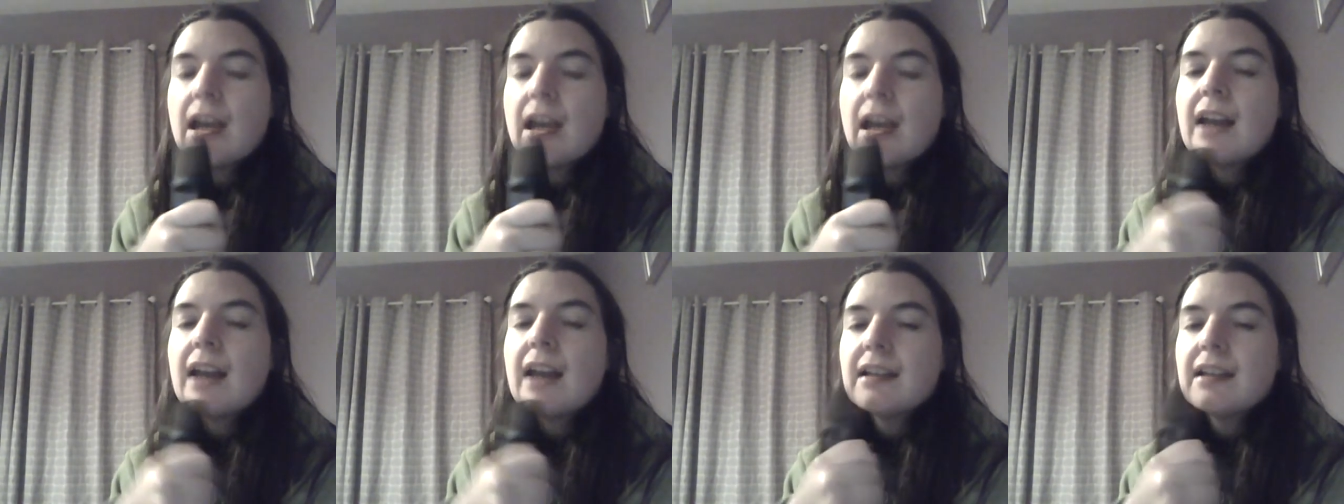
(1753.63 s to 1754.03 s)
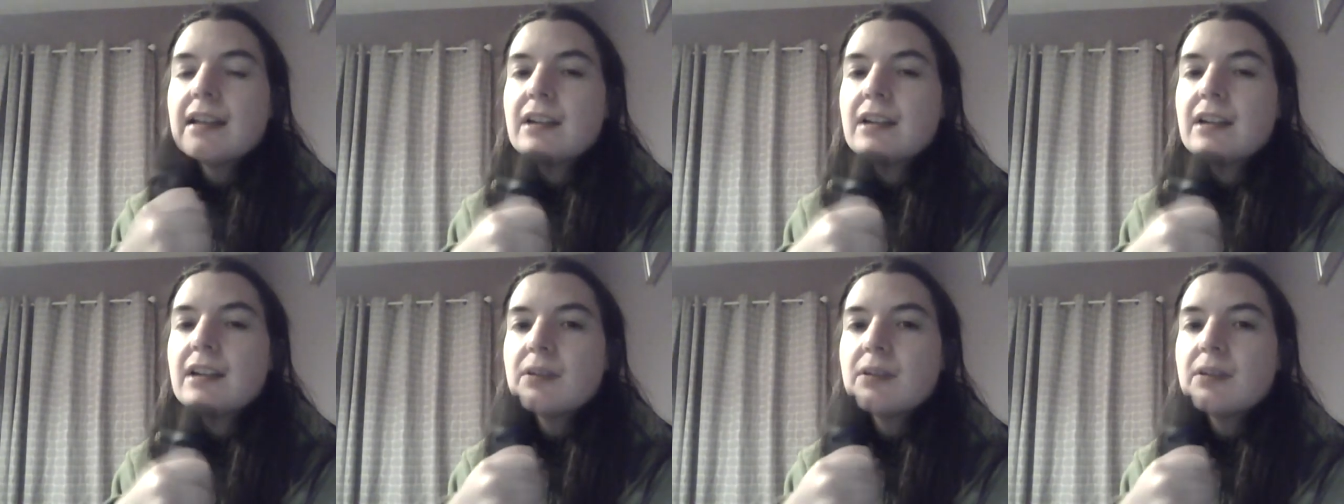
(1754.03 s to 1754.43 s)
and then
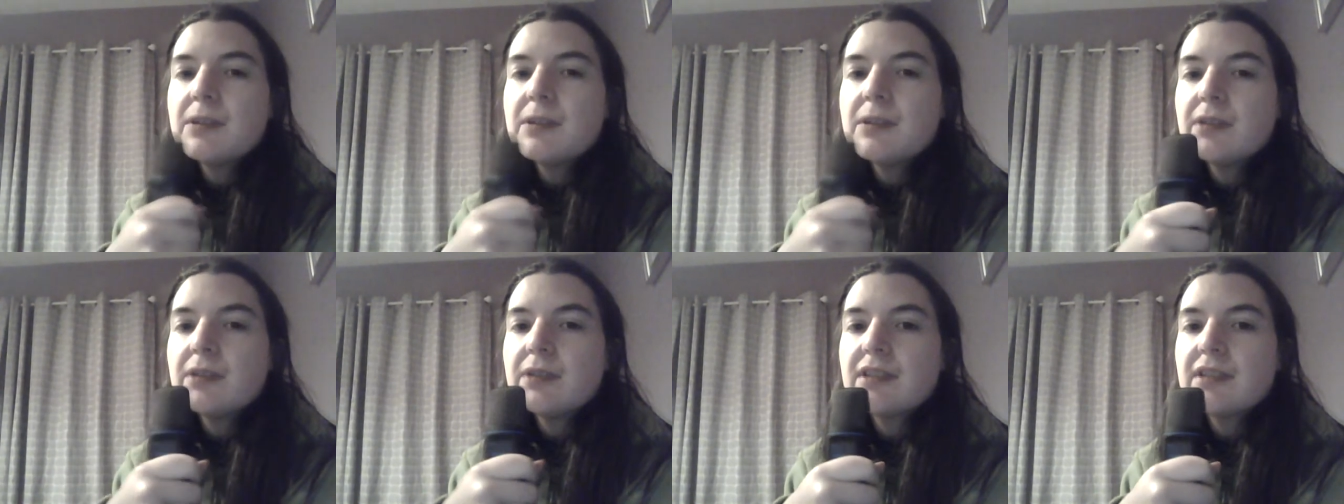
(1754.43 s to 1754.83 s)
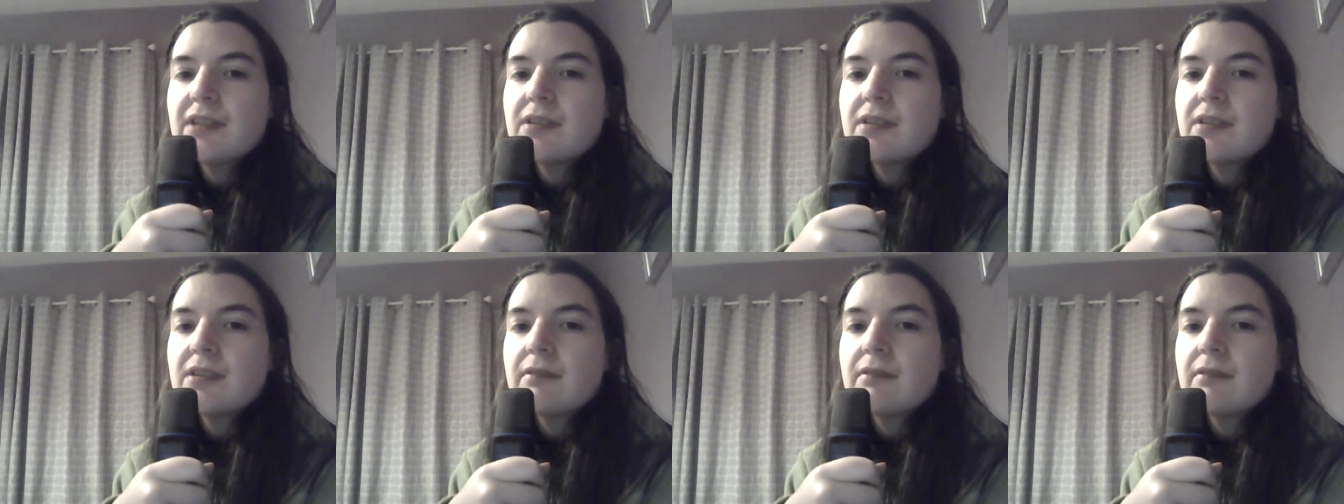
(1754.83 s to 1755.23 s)
I'm going to be doing
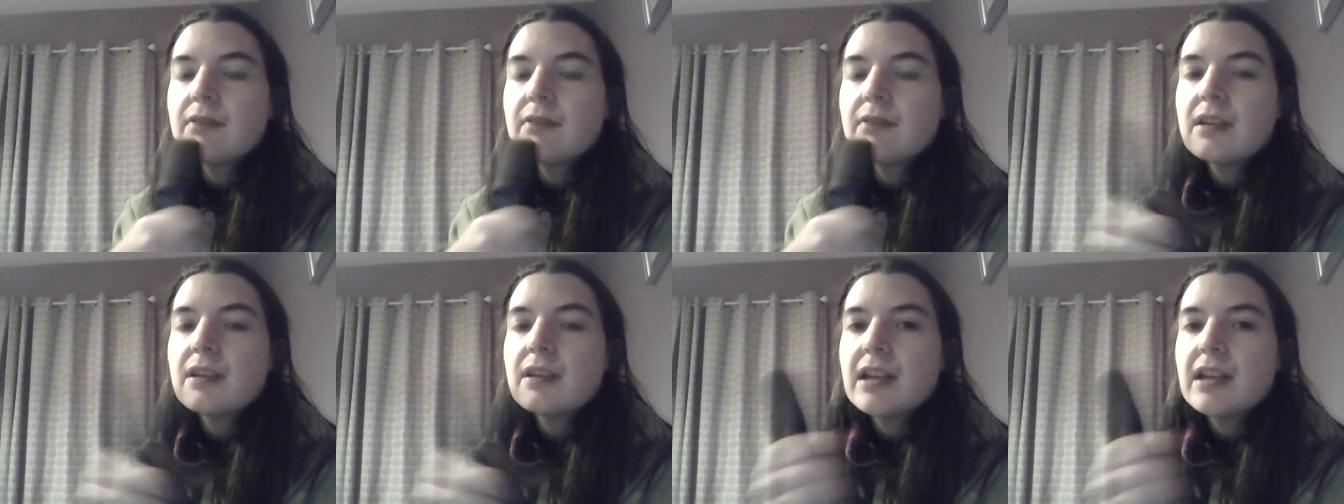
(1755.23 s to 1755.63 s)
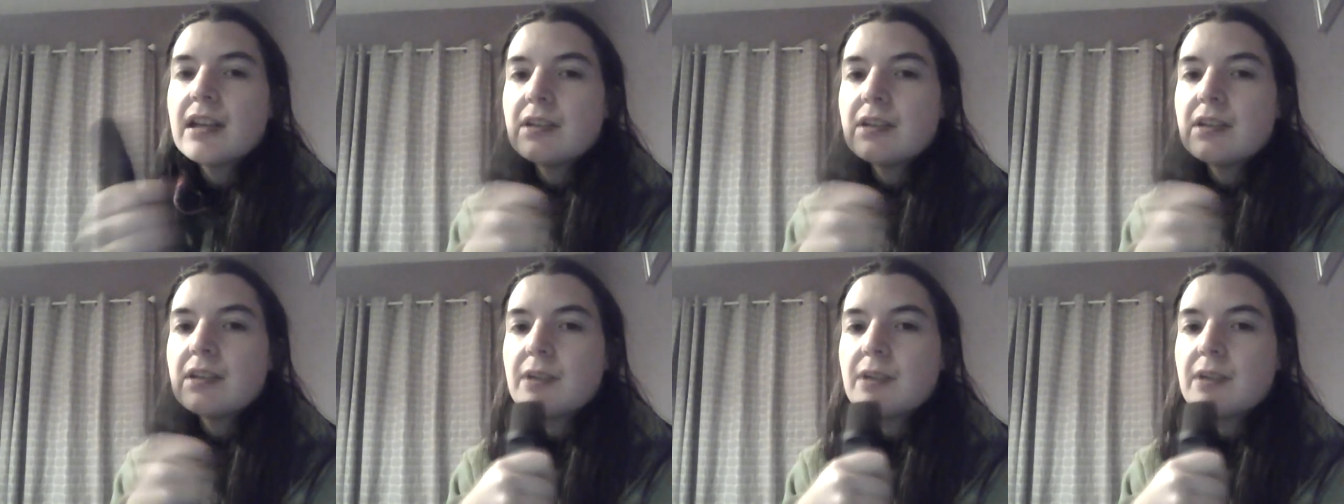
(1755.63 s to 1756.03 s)
stuff online and
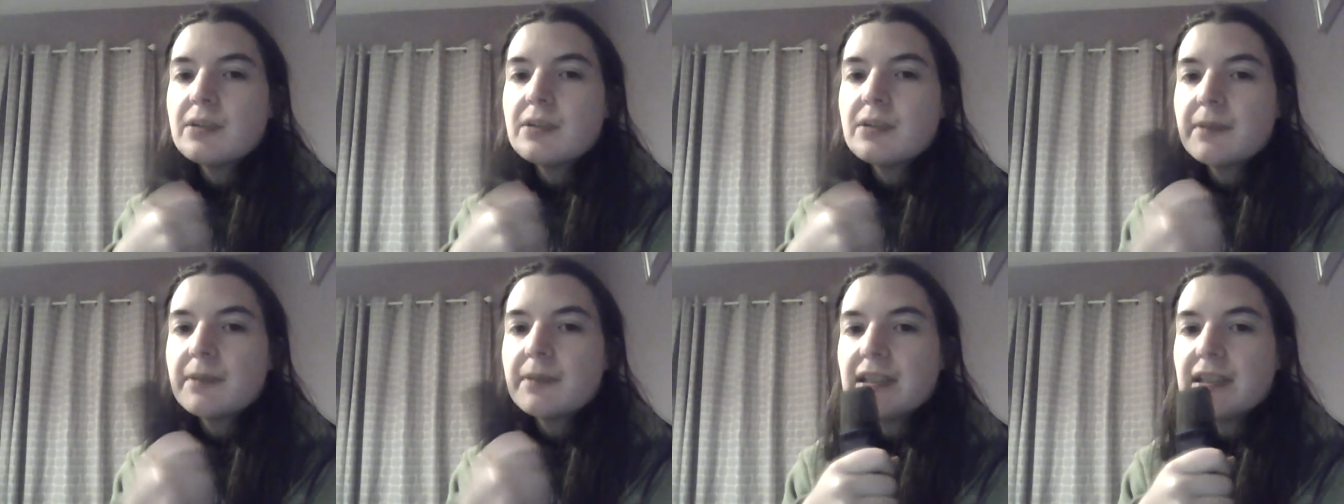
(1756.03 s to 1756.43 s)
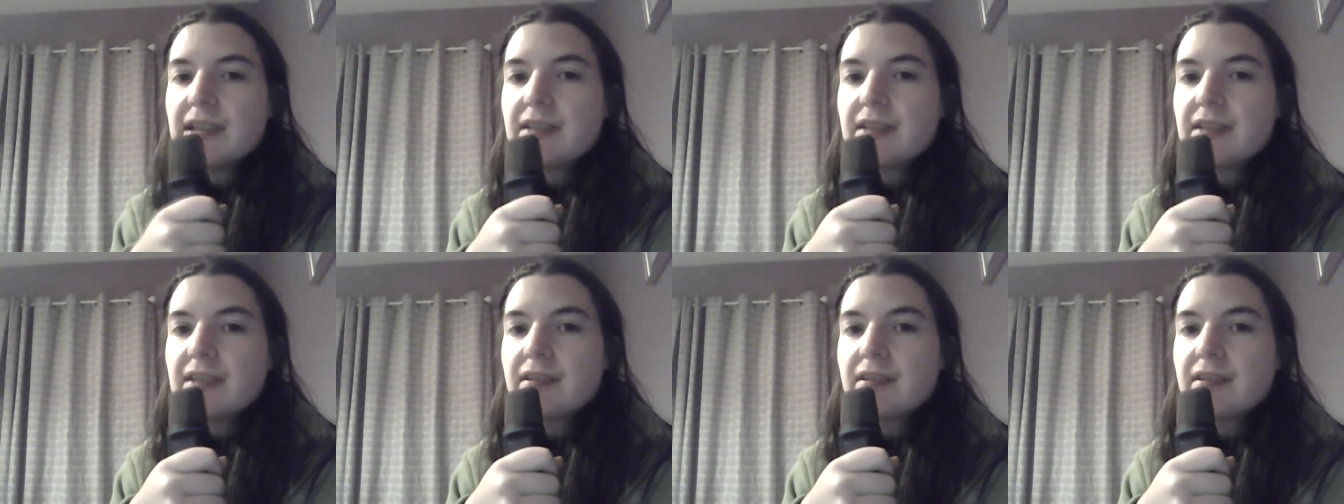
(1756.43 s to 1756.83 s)
going to open
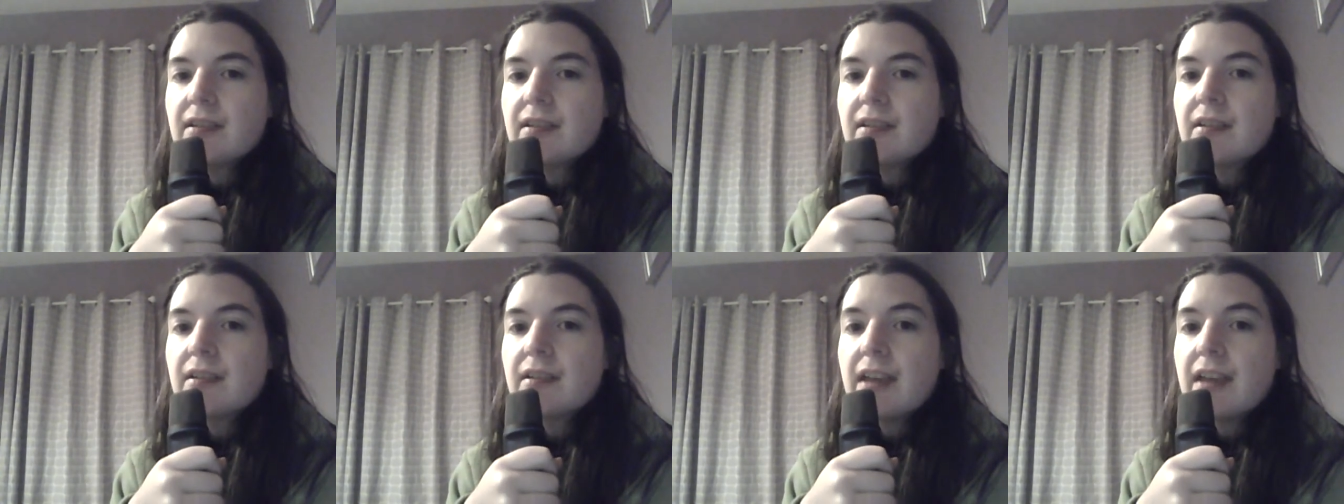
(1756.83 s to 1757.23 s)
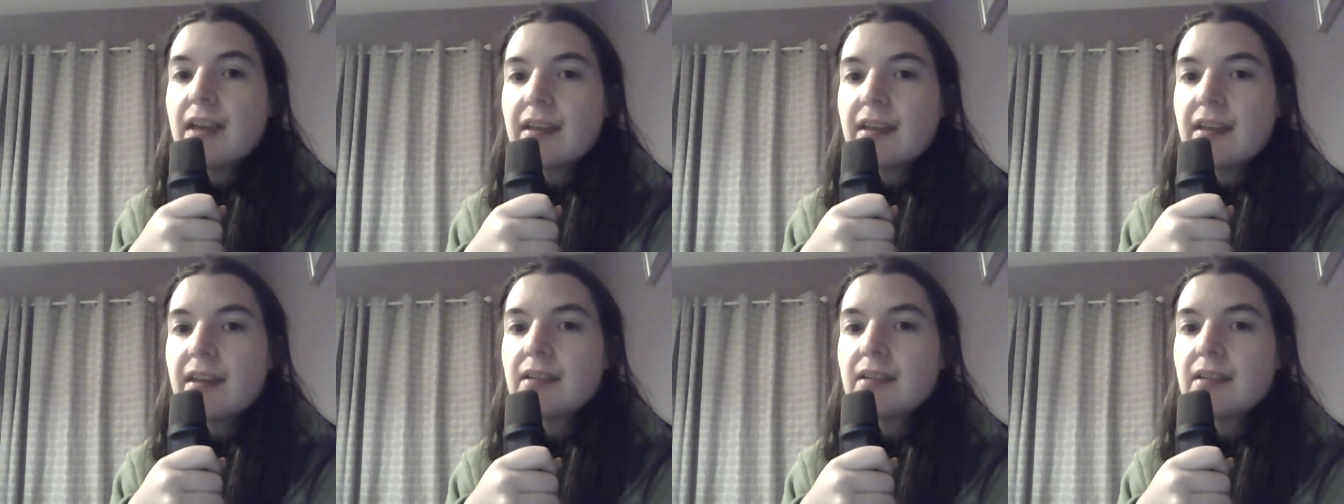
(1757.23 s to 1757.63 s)
days. I
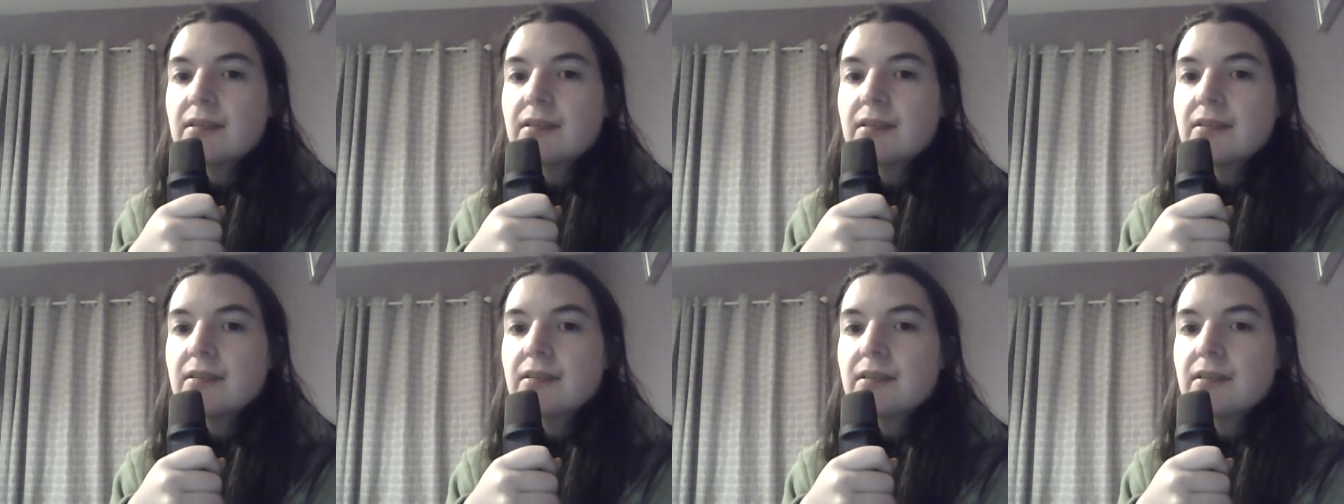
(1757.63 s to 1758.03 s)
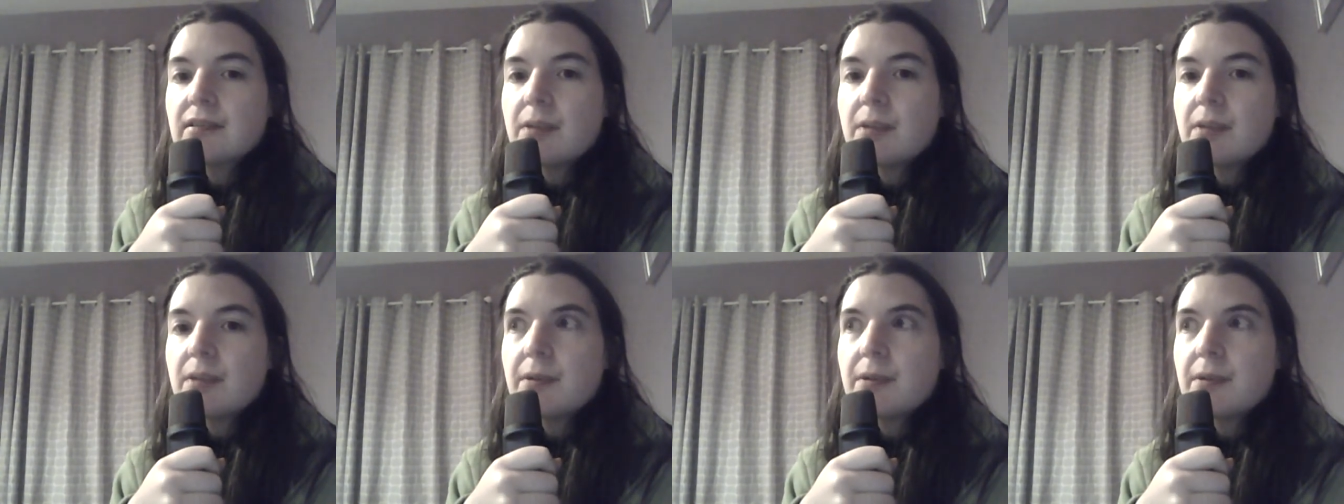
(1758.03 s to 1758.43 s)
think
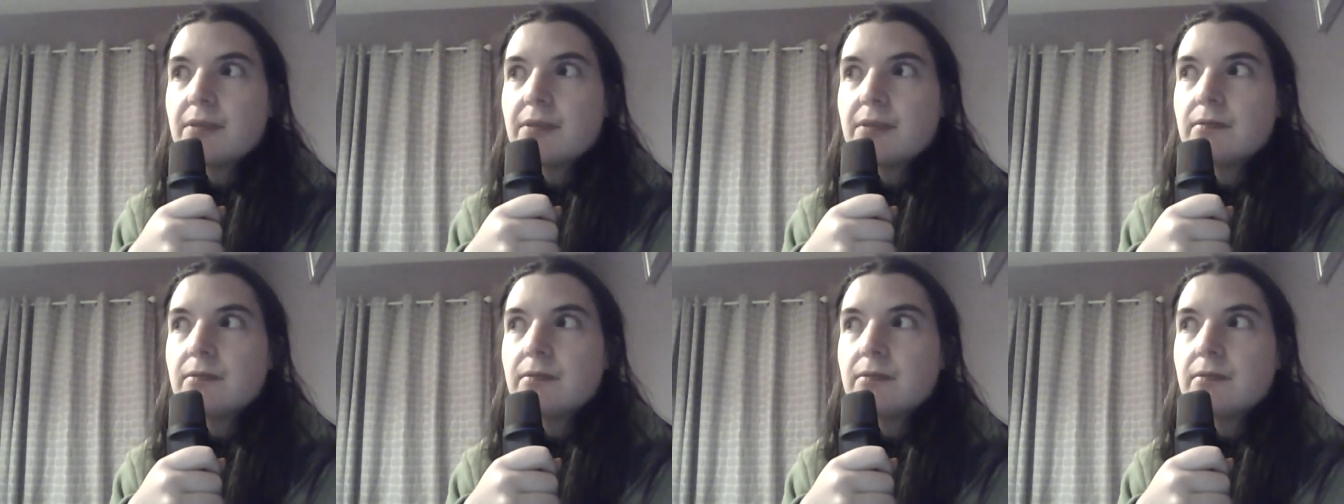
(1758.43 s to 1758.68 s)
I'll do.